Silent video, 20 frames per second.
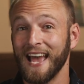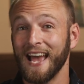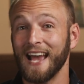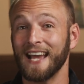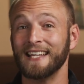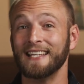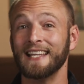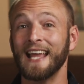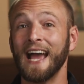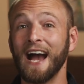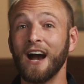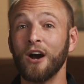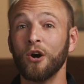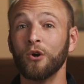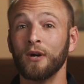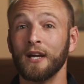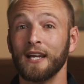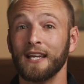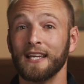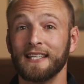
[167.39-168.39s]
and
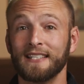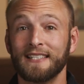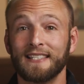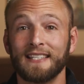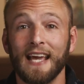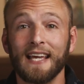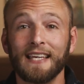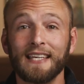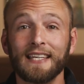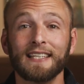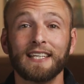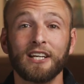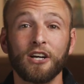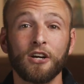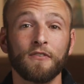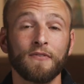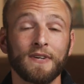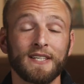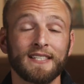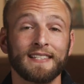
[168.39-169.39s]
now he's taking
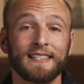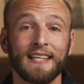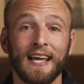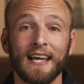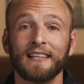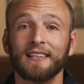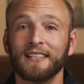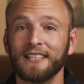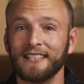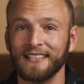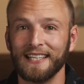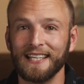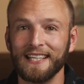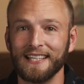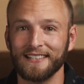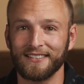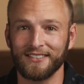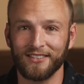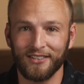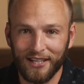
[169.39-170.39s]
care of his daily needs,